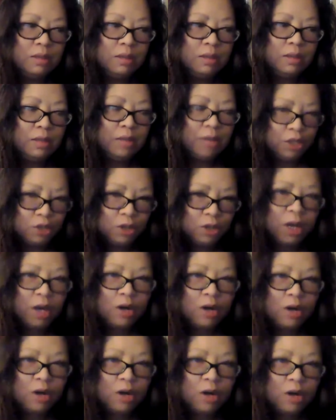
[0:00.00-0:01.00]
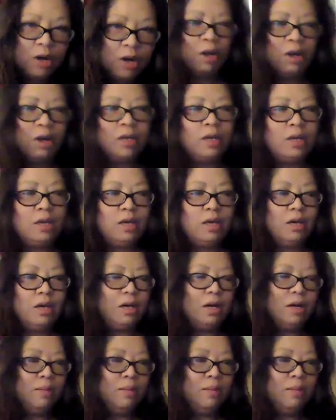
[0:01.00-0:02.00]
Lantern Carrier.
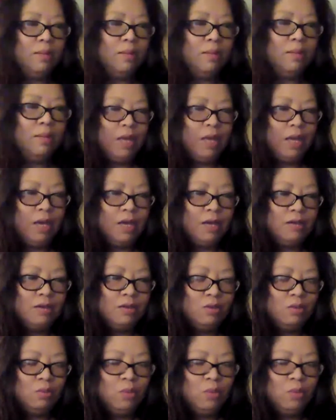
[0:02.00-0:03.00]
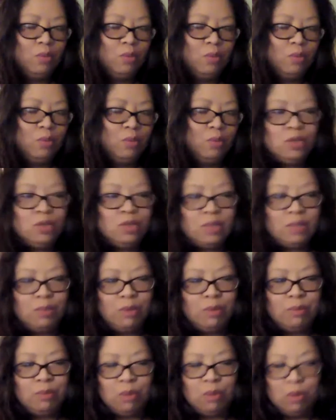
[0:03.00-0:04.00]
And we did two
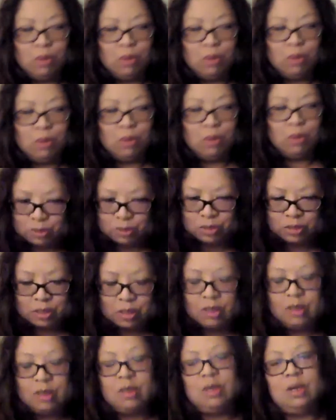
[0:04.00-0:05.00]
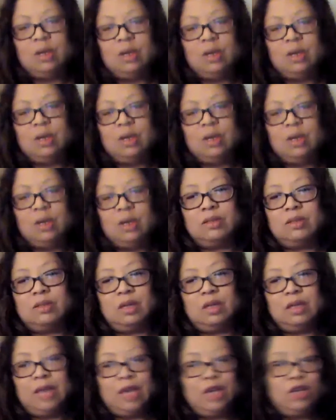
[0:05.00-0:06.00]
separate poems, and
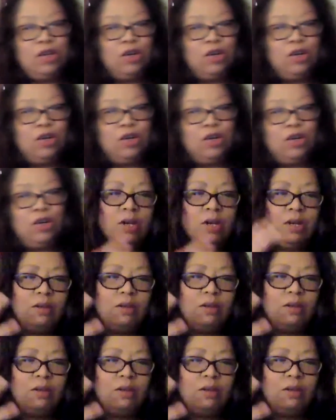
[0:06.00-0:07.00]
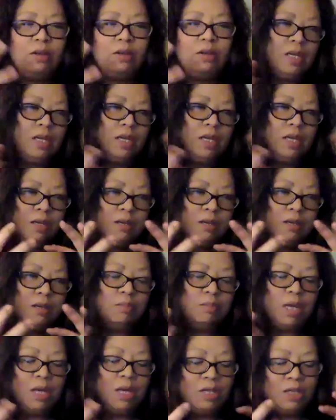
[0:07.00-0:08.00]
Lantern very
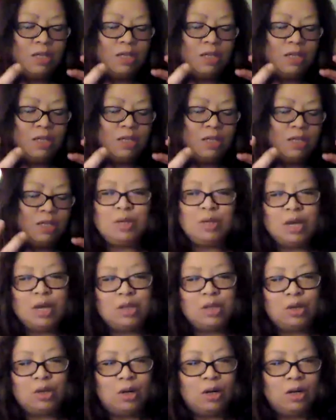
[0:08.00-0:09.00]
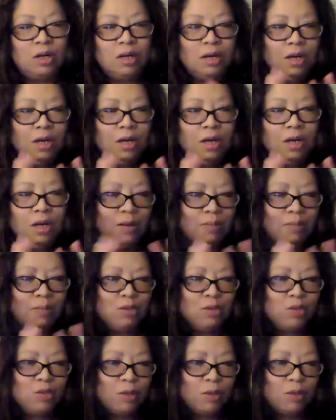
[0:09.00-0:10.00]
skillfully blended them together.
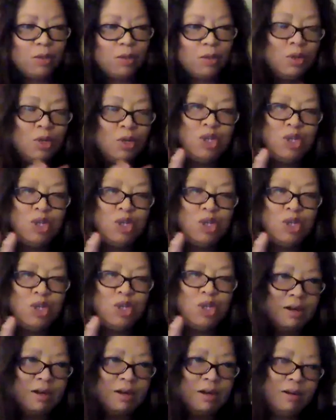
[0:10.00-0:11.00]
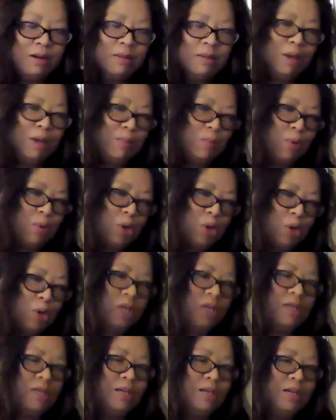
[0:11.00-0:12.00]
So I'm just going to share my
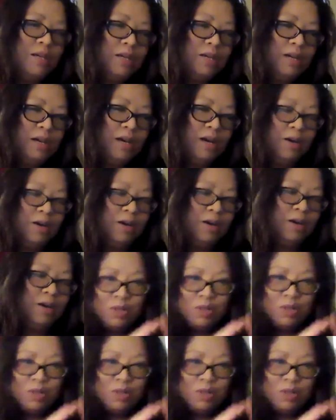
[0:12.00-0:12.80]
portion, which